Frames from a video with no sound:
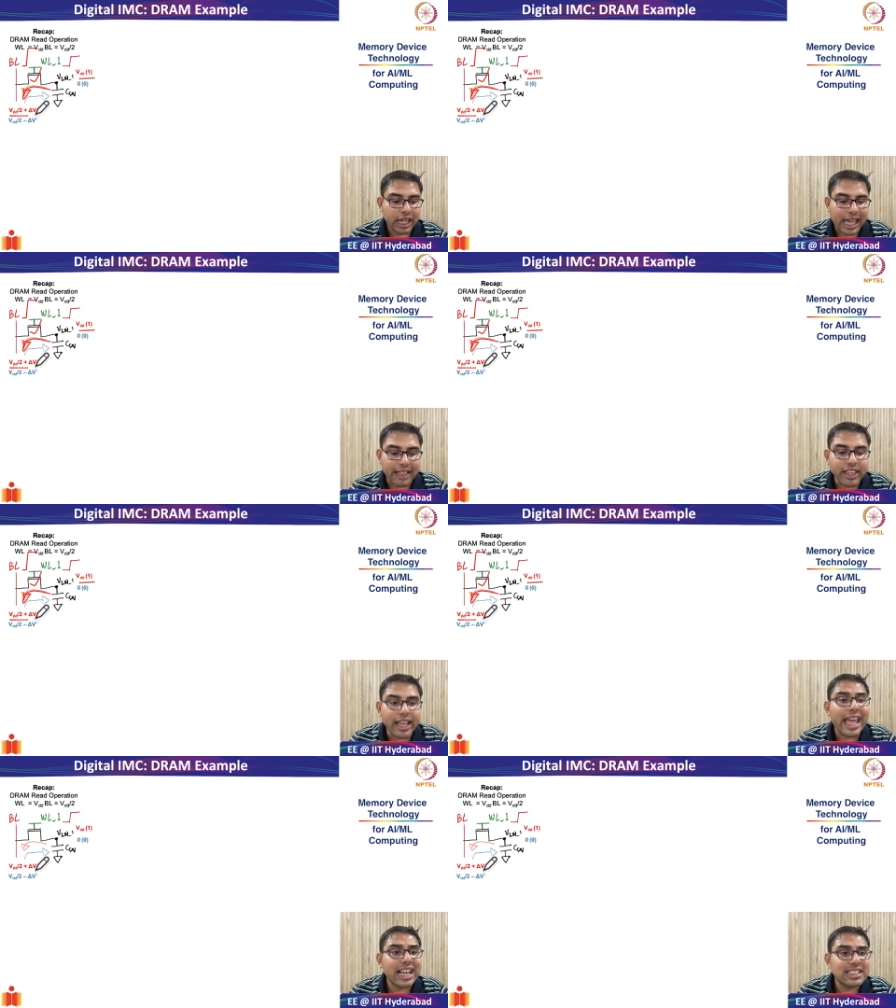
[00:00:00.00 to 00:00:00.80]
And the
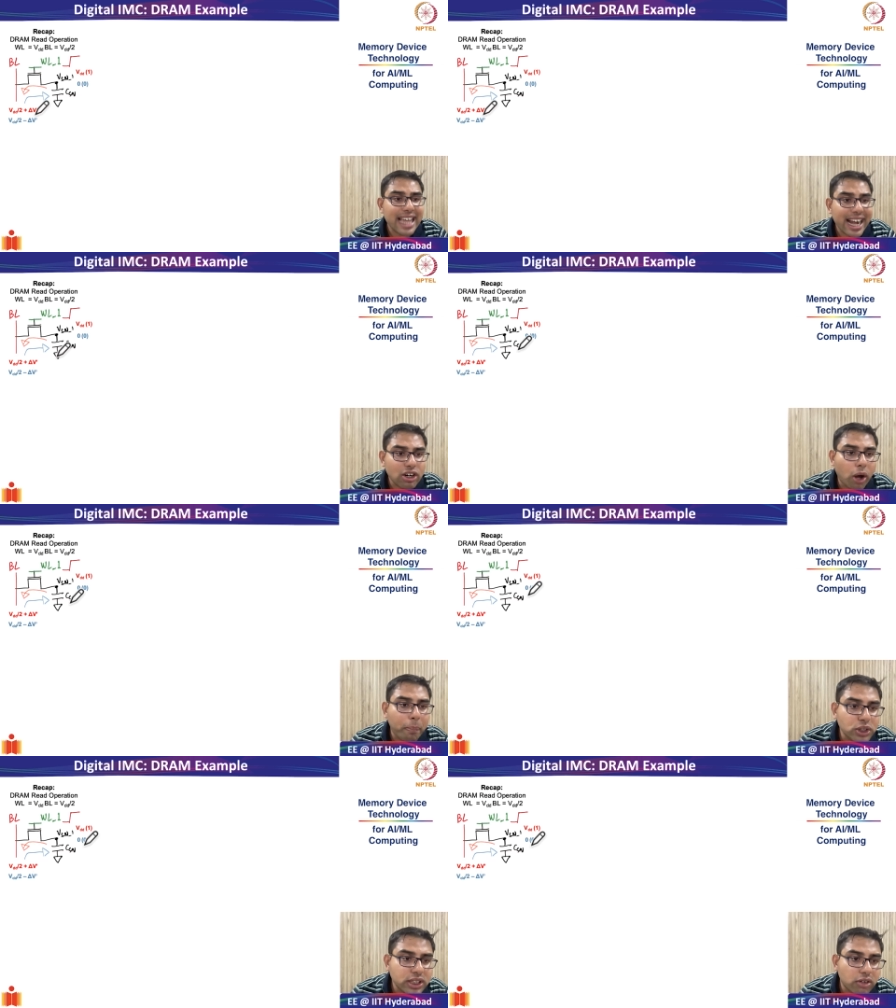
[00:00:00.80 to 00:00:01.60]
exact
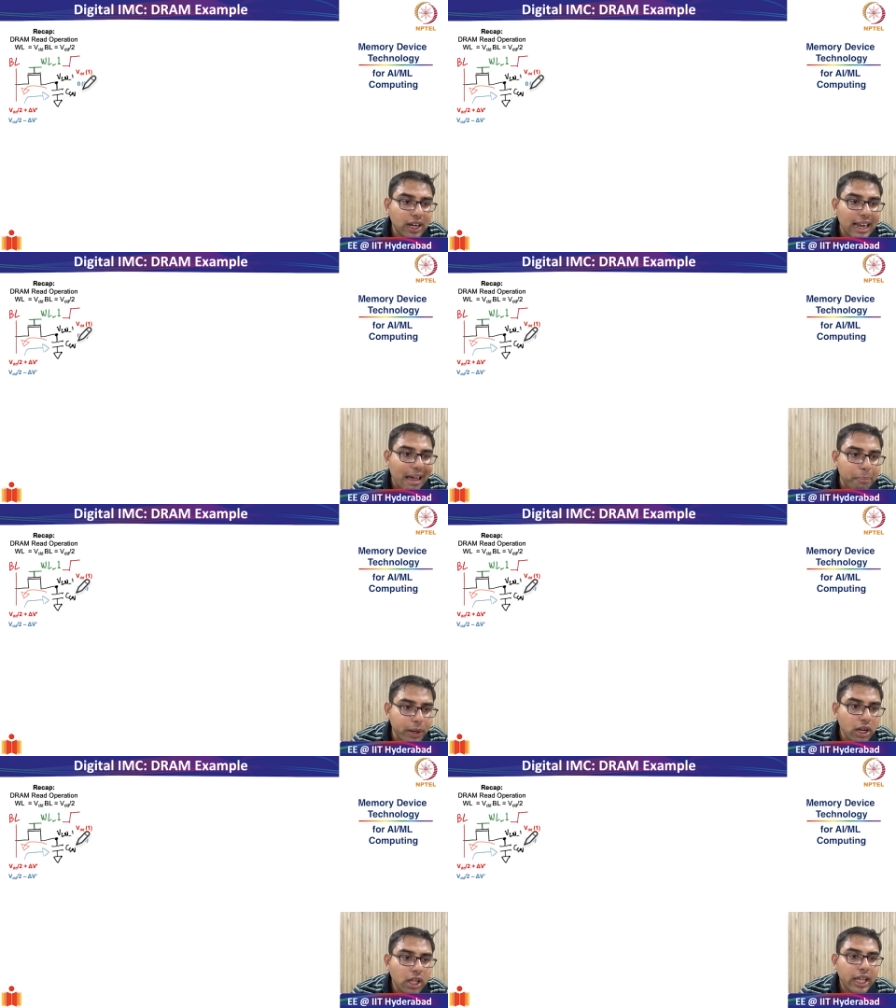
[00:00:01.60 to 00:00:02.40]
opposite will
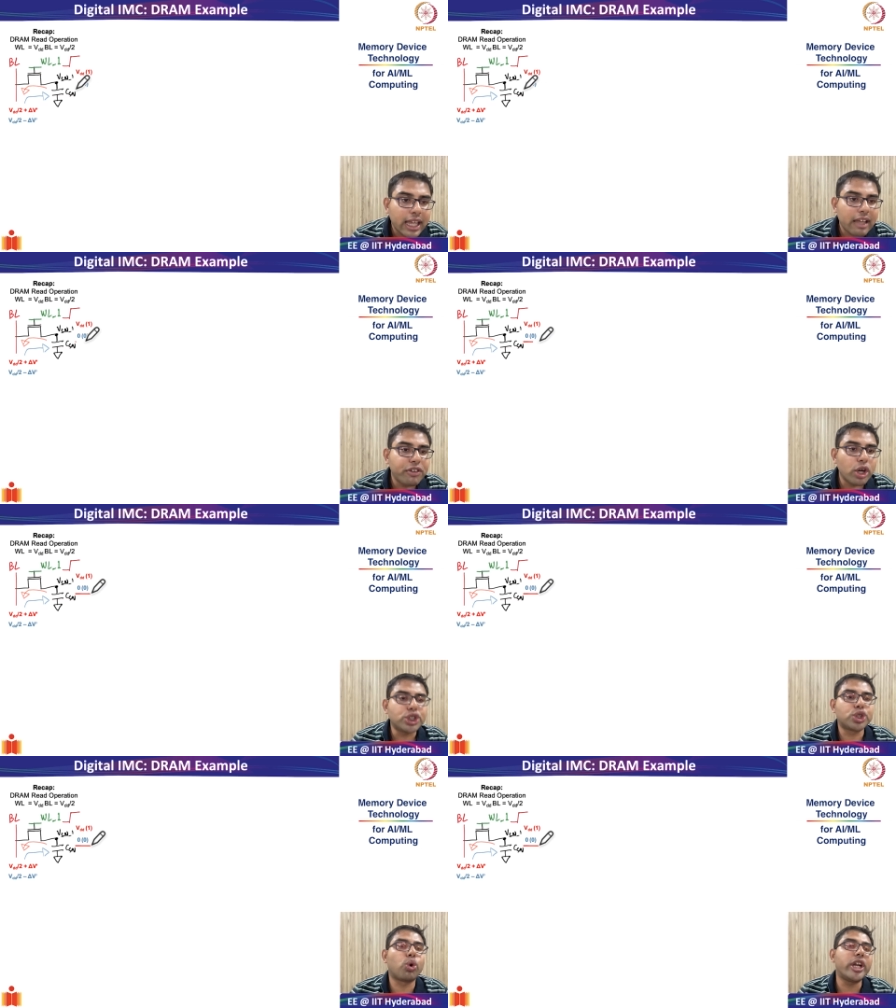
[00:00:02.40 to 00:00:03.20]
happen if your
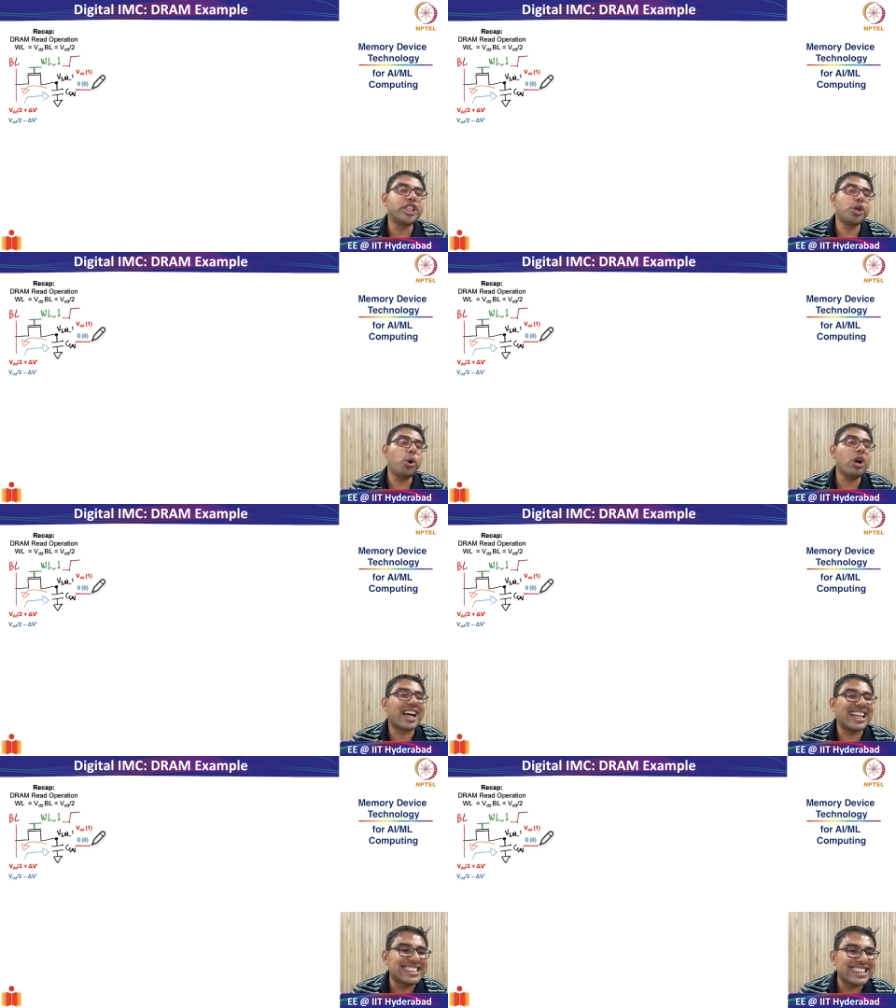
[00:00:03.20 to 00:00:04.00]
storage node
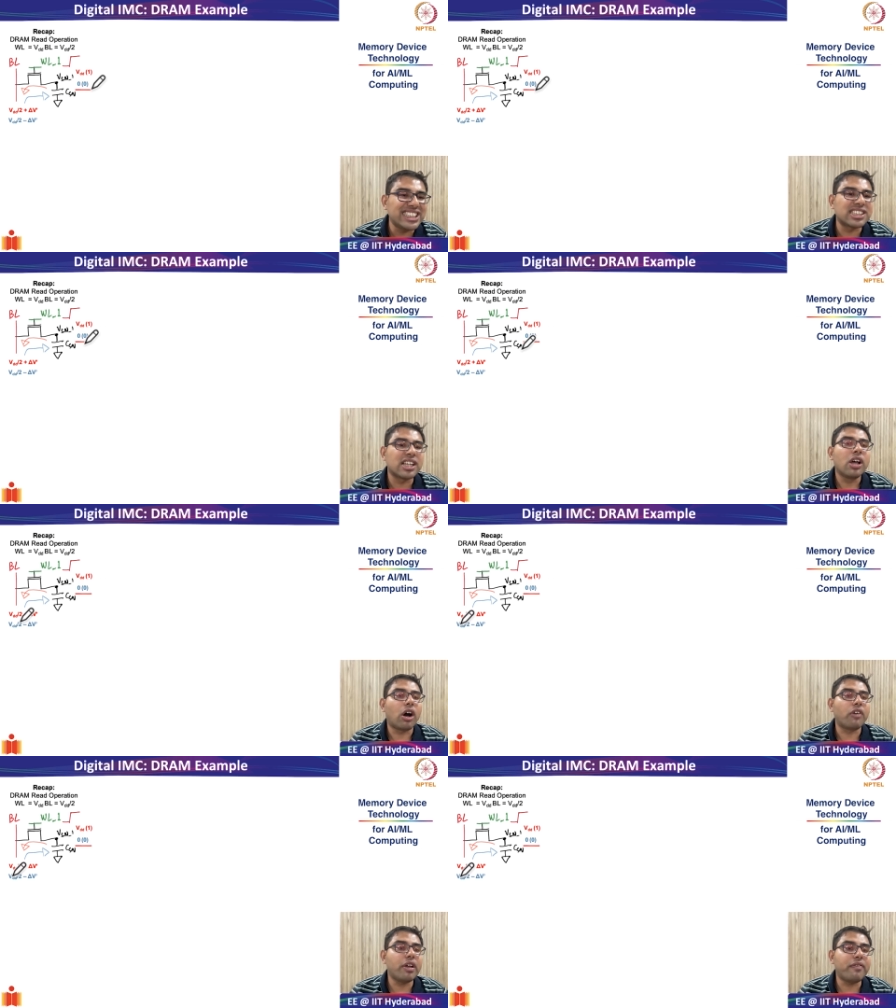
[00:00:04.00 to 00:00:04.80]
consists
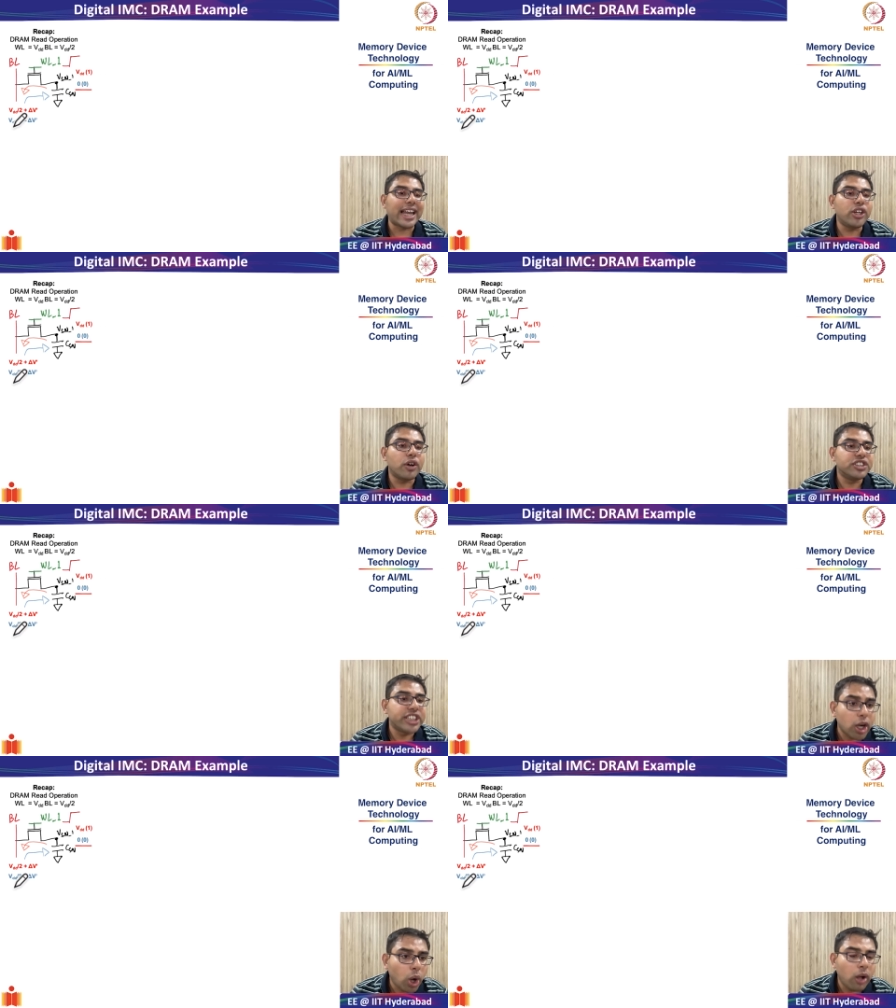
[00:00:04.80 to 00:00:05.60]
of the value of
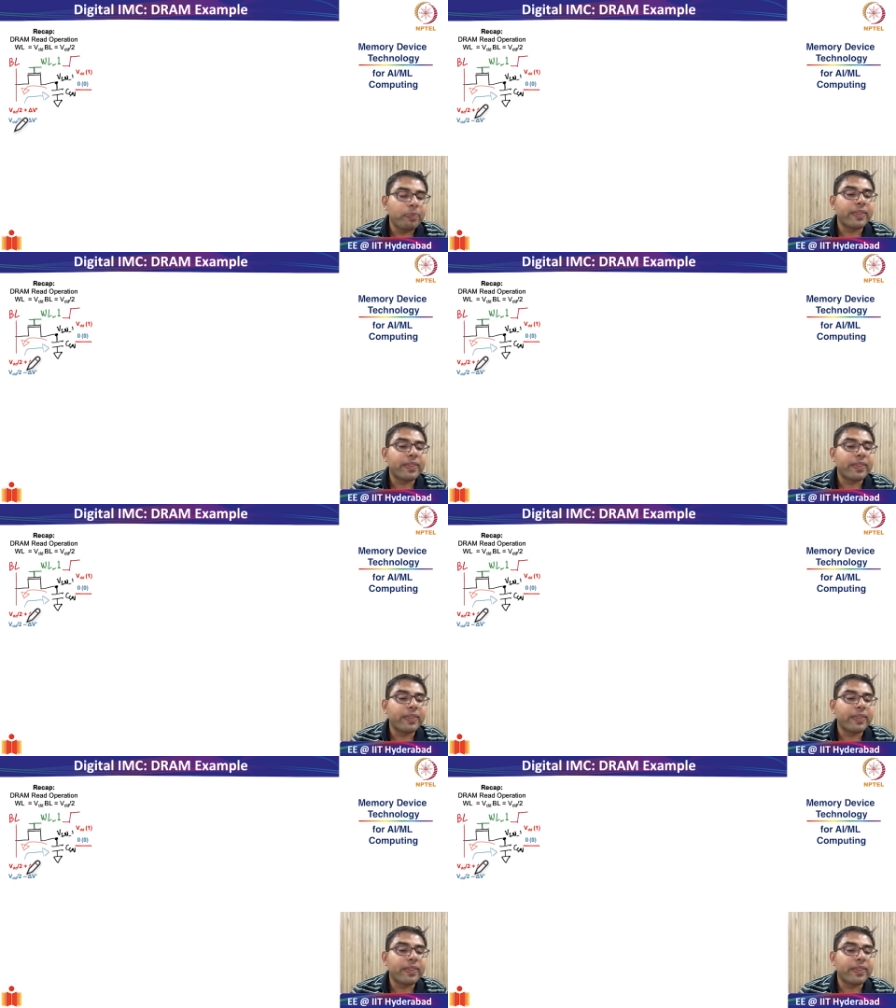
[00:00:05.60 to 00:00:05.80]
0.